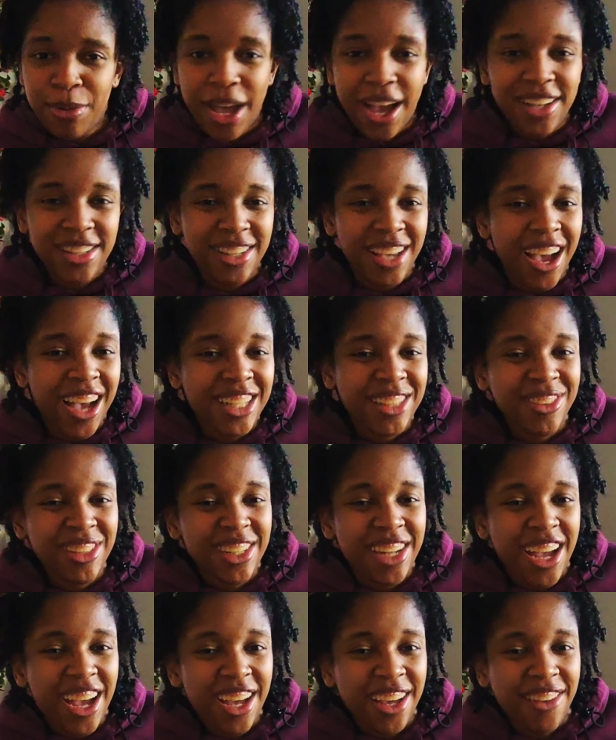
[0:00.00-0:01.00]
actually asked me
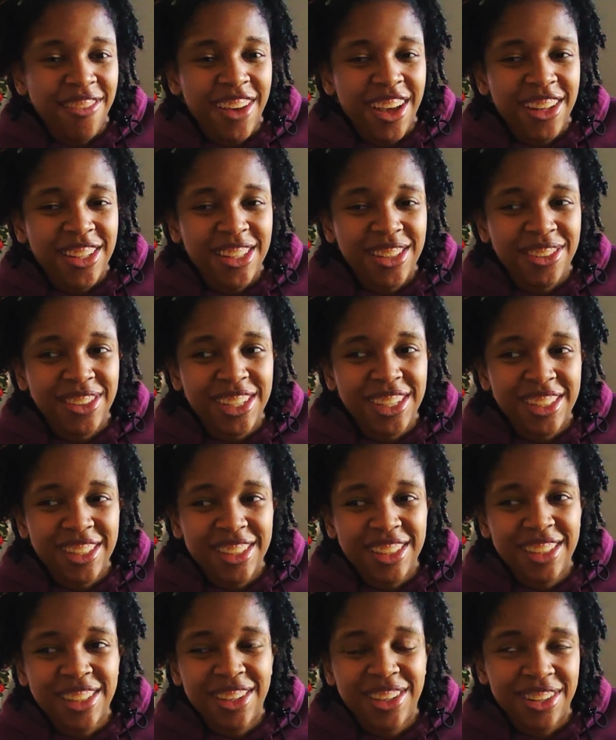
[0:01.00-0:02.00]
that about
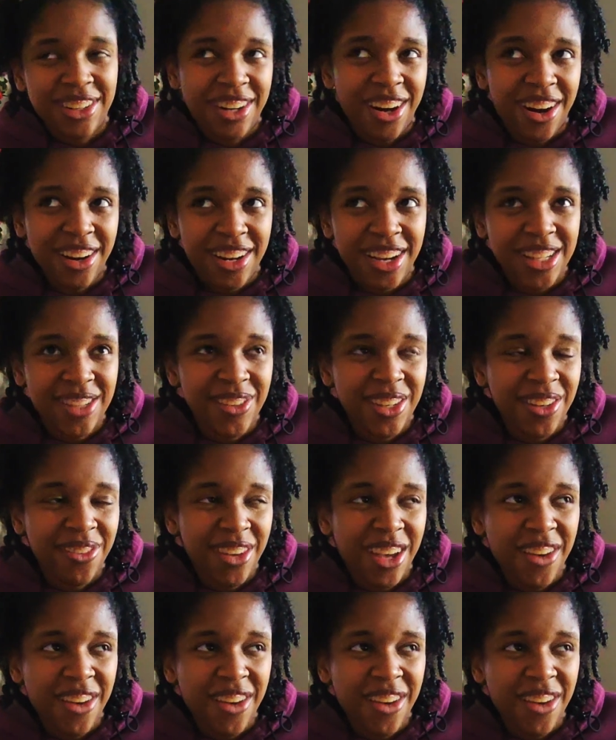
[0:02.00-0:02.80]
Switch or the Archives of BFF.